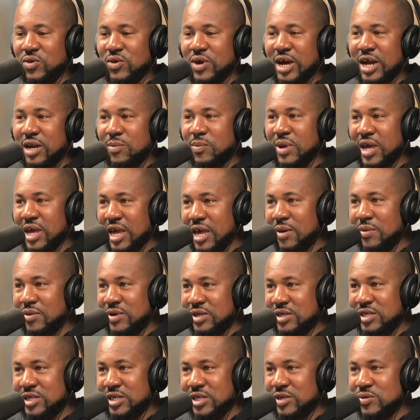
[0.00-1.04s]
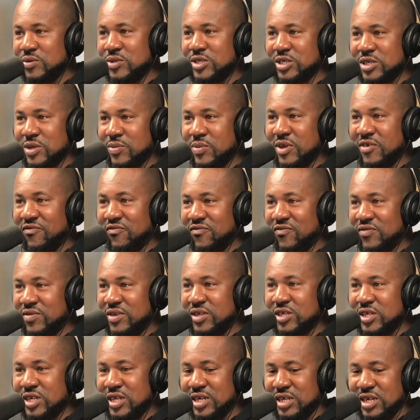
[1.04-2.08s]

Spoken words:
You got to be able to deal with something.